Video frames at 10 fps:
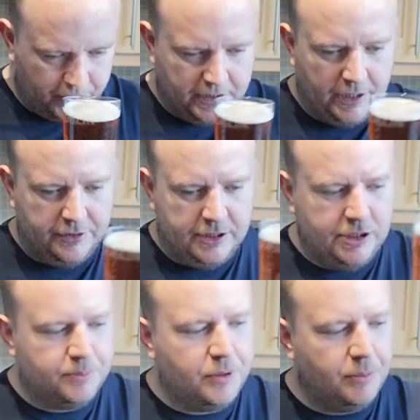Now, this
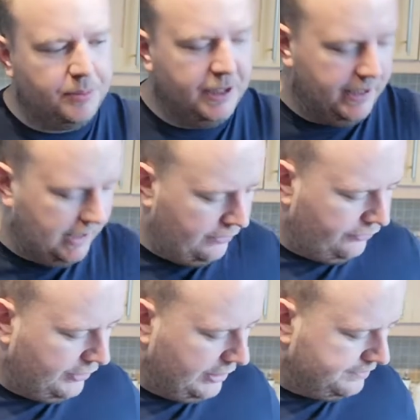is probably,
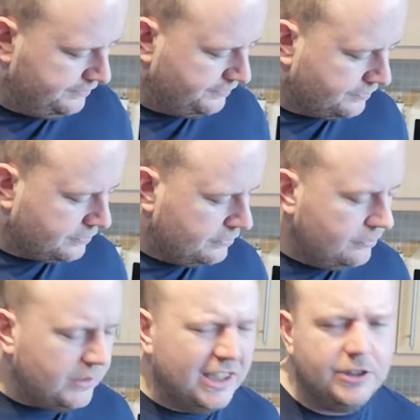if
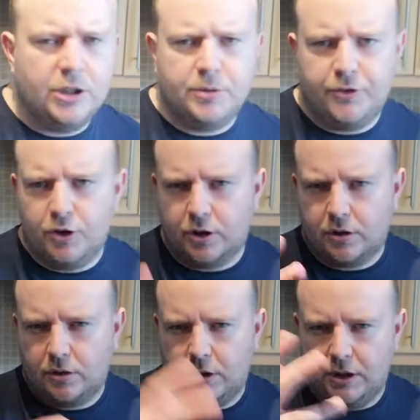in terms of all
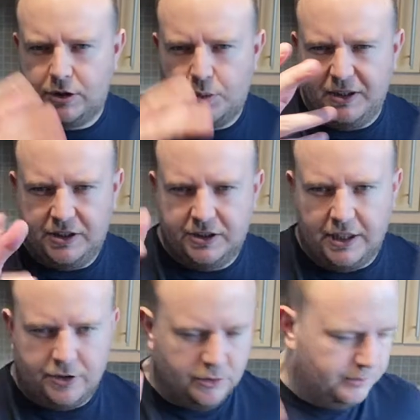these
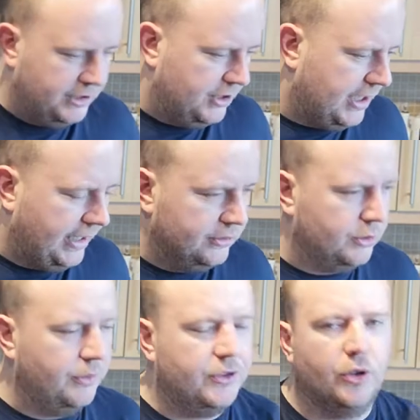quintessential British ales
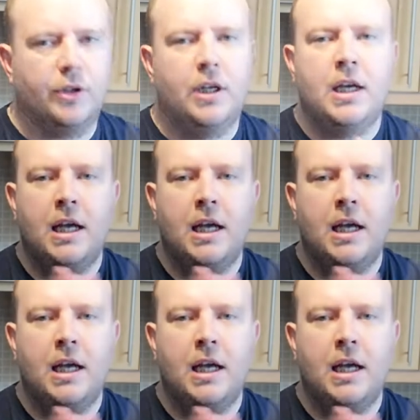that we've done,